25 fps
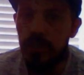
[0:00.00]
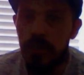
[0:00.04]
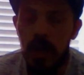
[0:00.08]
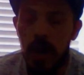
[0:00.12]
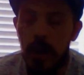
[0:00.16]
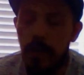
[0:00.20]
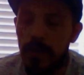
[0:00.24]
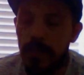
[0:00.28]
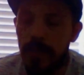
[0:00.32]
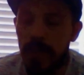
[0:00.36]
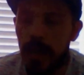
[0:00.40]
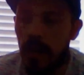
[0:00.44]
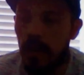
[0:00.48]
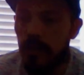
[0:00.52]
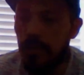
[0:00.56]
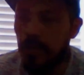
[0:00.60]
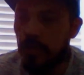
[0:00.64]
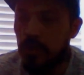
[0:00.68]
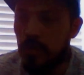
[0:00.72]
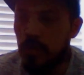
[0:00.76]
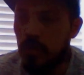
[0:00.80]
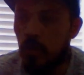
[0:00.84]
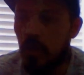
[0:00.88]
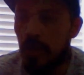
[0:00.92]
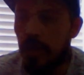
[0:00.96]
going down the
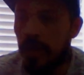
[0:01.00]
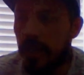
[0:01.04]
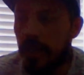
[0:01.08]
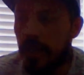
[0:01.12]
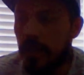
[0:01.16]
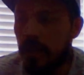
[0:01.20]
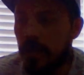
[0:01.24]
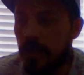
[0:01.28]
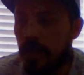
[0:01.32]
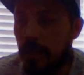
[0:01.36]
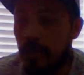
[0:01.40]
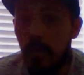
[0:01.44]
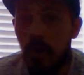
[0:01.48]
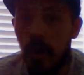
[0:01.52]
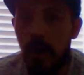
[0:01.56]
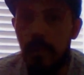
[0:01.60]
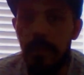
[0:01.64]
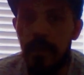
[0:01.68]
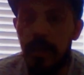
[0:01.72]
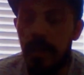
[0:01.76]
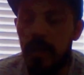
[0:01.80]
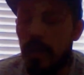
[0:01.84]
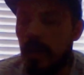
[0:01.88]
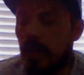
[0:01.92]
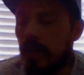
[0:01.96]
swanny, in my
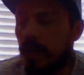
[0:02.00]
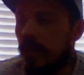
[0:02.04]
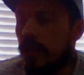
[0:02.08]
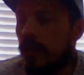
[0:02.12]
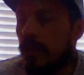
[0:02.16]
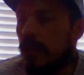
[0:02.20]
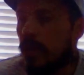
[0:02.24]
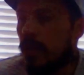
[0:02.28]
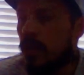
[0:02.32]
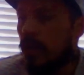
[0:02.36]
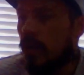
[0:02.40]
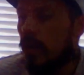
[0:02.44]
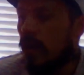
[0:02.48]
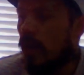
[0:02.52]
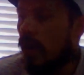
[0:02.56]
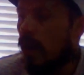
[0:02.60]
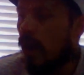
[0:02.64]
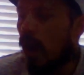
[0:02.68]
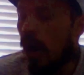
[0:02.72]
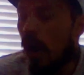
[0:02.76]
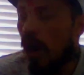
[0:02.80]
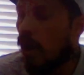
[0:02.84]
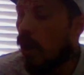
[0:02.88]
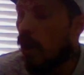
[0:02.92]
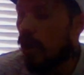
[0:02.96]
opinion.
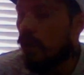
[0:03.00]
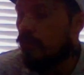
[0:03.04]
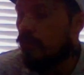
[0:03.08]
I